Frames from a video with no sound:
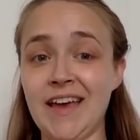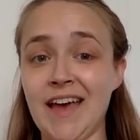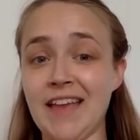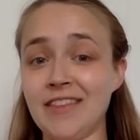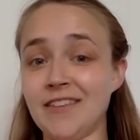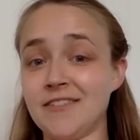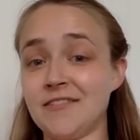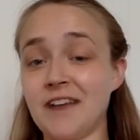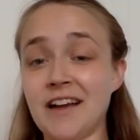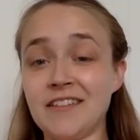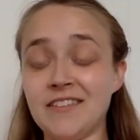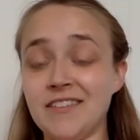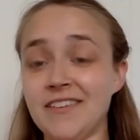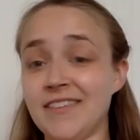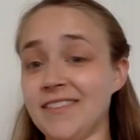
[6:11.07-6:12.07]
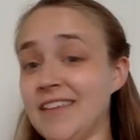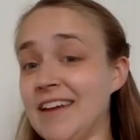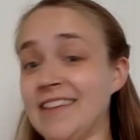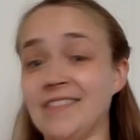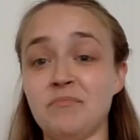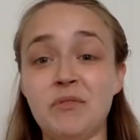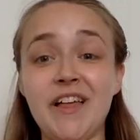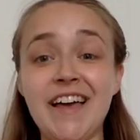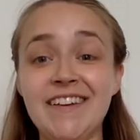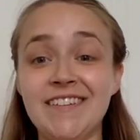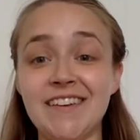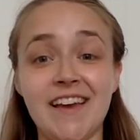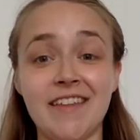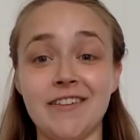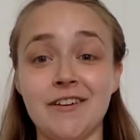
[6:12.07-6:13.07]
and the director just let us play
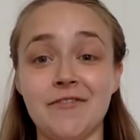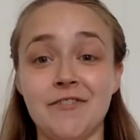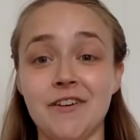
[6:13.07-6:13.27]
together